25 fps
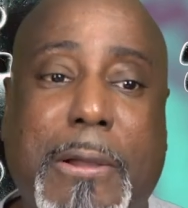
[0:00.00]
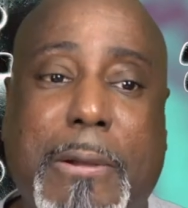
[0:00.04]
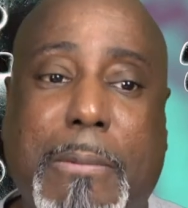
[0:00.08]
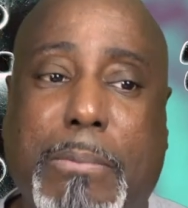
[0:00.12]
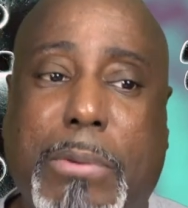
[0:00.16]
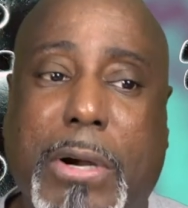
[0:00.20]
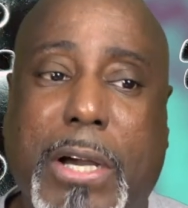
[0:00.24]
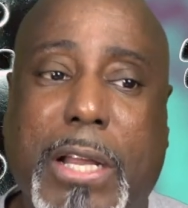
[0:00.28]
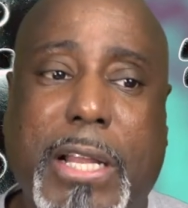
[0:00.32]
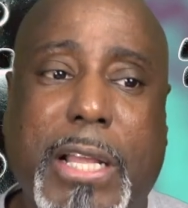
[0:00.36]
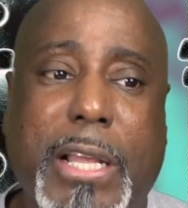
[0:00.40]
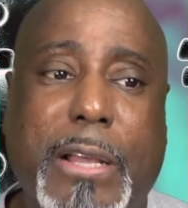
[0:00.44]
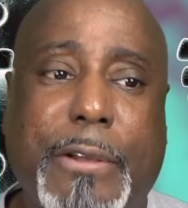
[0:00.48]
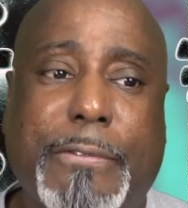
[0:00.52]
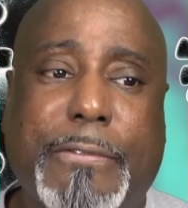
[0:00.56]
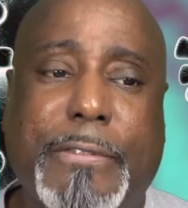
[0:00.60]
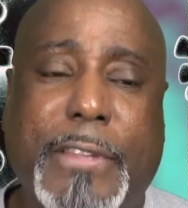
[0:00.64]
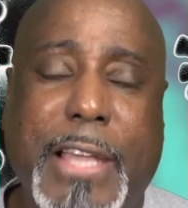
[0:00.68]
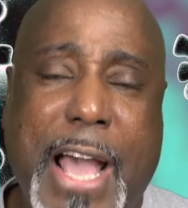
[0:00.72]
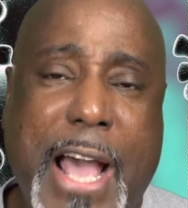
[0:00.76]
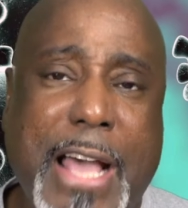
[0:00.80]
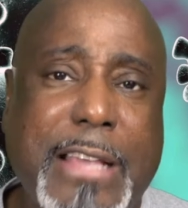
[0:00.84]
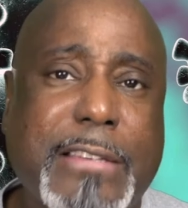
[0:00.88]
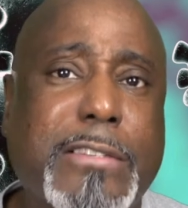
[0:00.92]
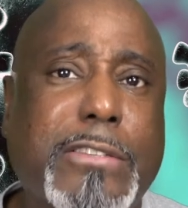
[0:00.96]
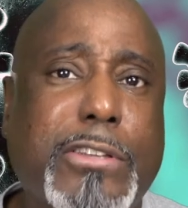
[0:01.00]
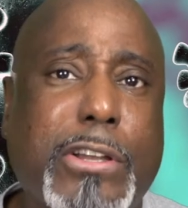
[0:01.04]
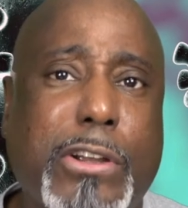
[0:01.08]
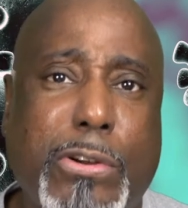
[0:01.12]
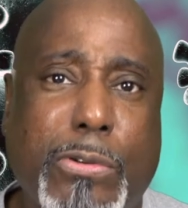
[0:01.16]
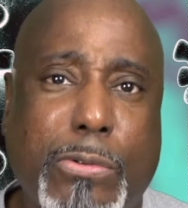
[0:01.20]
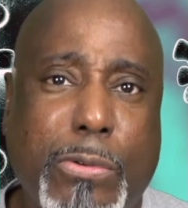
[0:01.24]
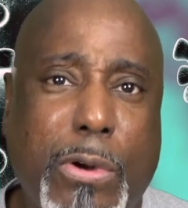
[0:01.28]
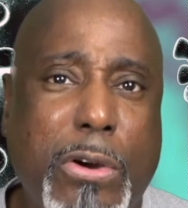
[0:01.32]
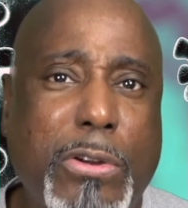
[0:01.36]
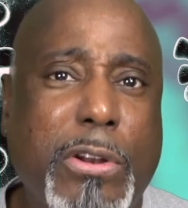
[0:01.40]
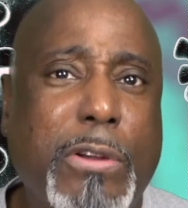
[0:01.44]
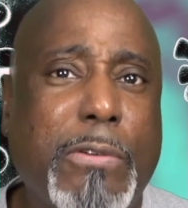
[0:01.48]
But if that's the
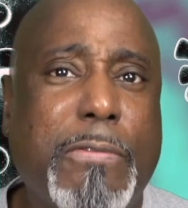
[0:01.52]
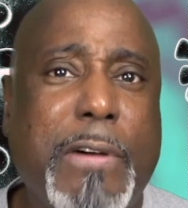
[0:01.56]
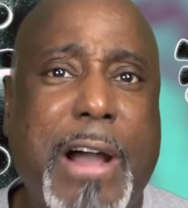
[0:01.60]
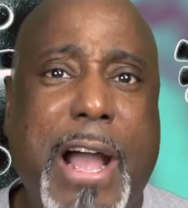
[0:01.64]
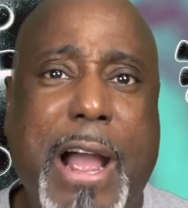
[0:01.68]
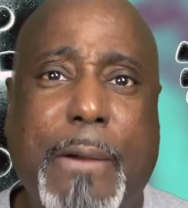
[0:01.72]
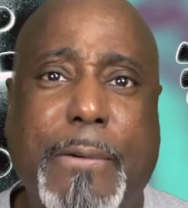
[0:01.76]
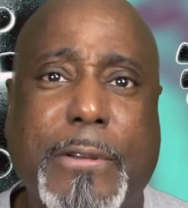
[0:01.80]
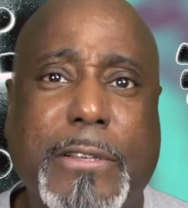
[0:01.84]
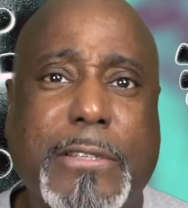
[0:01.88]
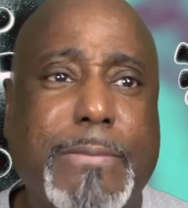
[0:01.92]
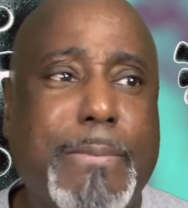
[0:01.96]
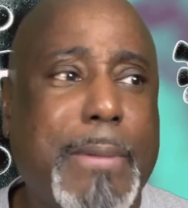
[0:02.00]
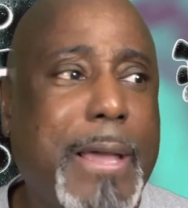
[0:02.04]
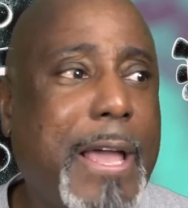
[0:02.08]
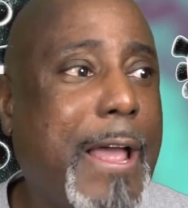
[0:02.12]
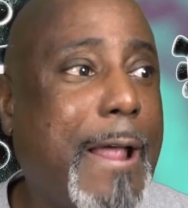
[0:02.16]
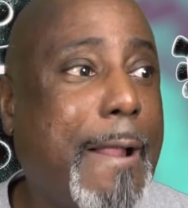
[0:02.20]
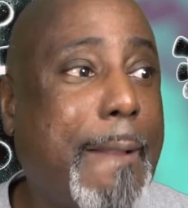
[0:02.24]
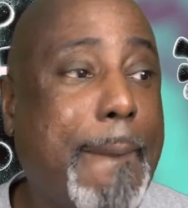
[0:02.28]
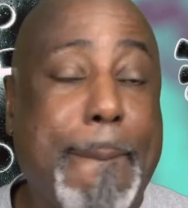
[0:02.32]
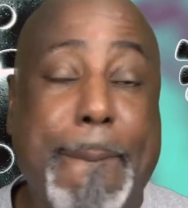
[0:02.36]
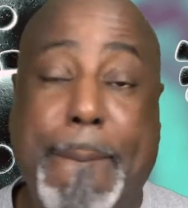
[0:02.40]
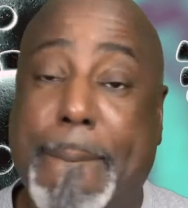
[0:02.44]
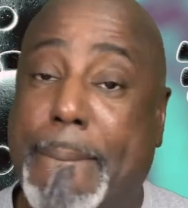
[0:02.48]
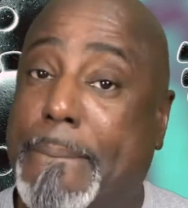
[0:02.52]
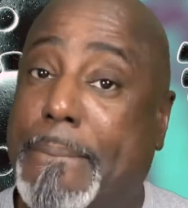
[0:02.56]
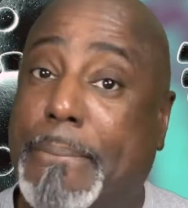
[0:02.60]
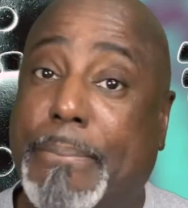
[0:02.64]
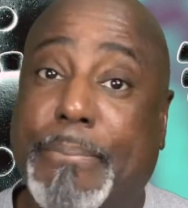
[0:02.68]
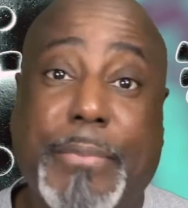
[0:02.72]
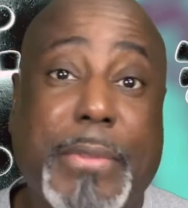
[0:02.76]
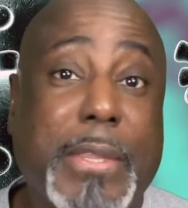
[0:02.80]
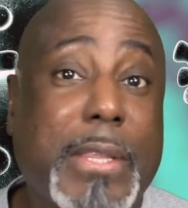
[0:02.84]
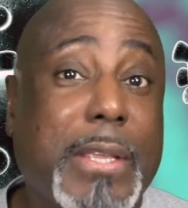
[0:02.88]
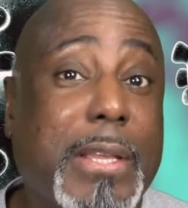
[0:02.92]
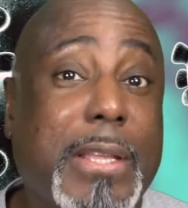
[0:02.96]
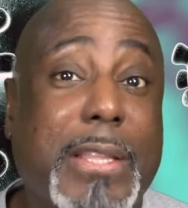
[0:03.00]
coronavirus, man,
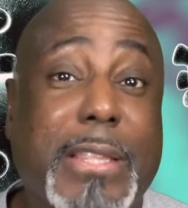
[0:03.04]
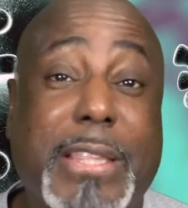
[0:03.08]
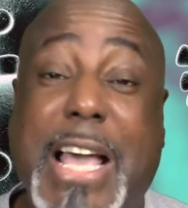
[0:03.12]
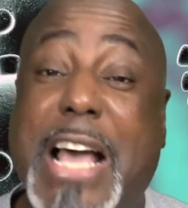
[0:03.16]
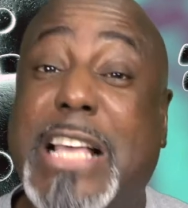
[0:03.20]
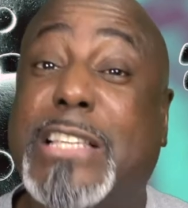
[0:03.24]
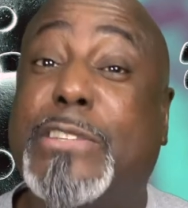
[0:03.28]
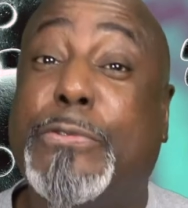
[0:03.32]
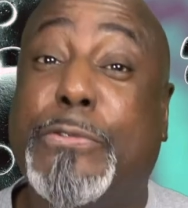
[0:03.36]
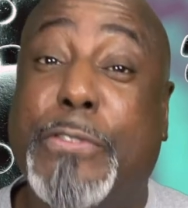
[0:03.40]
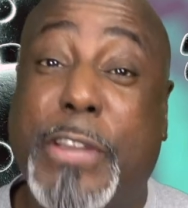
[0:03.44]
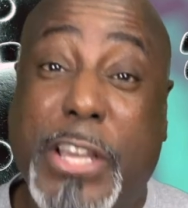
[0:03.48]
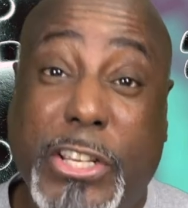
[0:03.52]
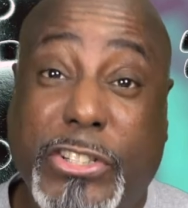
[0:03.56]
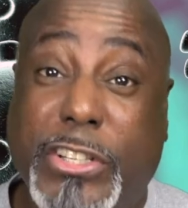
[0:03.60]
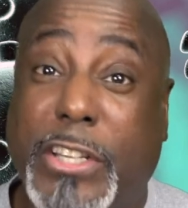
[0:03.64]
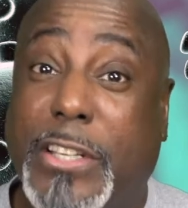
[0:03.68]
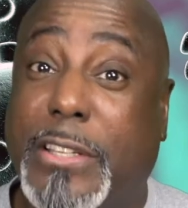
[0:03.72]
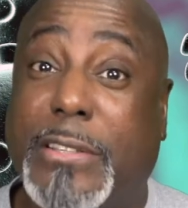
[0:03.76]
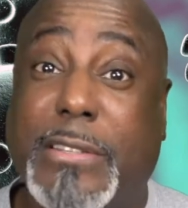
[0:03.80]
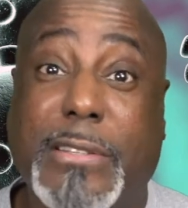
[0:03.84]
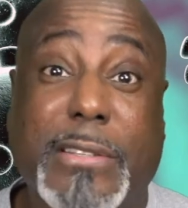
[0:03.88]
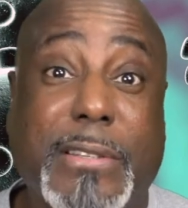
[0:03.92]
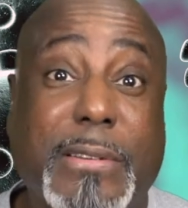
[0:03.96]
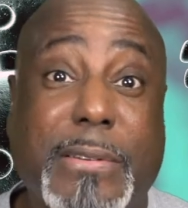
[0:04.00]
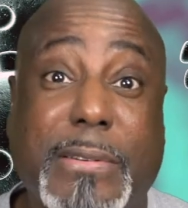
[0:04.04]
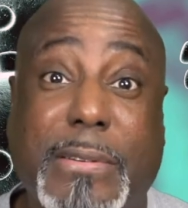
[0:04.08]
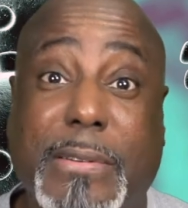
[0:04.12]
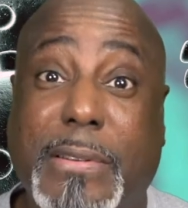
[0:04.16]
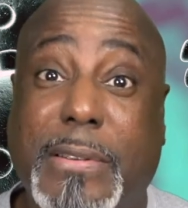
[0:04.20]
that's vicious.